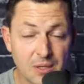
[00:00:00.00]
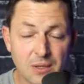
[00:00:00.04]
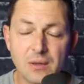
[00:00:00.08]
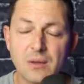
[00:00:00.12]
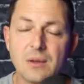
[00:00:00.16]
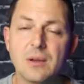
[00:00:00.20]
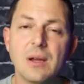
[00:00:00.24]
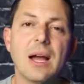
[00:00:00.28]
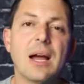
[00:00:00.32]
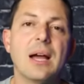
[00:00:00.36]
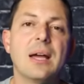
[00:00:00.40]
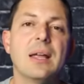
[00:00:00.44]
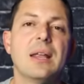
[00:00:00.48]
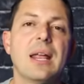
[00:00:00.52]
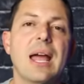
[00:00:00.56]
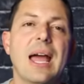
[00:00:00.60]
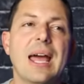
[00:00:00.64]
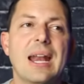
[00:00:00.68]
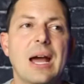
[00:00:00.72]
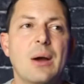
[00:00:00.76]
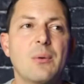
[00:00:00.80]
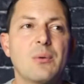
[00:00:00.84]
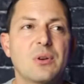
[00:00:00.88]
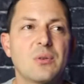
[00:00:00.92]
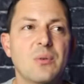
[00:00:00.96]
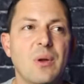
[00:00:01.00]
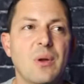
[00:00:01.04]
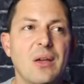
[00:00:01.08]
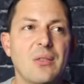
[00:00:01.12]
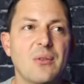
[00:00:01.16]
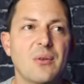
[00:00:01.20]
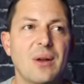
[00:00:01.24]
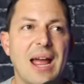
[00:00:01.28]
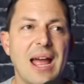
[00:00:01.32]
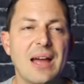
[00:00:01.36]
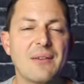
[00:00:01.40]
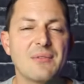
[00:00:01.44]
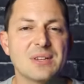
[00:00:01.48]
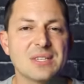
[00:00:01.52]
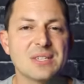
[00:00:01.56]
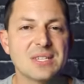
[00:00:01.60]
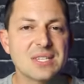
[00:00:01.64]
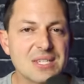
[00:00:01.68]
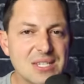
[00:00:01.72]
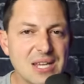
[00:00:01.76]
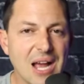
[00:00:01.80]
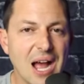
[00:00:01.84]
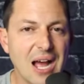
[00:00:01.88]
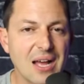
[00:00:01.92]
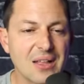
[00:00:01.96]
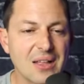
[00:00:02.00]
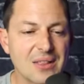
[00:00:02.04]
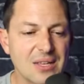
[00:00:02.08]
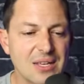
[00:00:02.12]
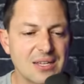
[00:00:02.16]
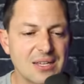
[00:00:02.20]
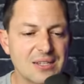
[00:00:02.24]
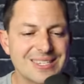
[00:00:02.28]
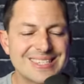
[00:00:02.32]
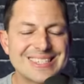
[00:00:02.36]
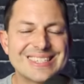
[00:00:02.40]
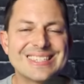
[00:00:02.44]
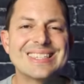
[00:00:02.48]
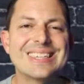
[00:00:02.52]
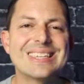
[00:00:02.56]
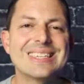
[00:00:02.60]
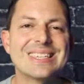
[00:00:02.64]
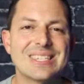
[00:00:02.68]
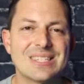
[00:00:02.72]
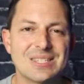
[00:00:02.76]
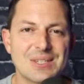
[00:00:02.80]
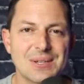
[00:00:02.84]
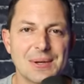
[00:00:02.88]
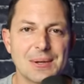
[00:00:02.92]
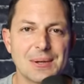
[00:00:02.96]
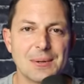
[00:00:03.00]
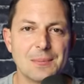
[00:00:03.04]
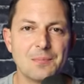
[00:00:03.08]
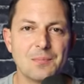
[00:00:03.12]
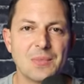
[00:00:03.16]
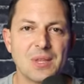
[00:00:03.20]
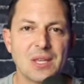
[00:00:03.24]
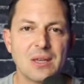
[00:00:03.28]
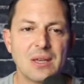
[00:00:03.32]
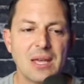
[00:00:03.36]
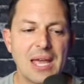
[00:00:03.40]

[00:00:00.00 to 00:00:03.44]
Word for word: and I would rather have a solid system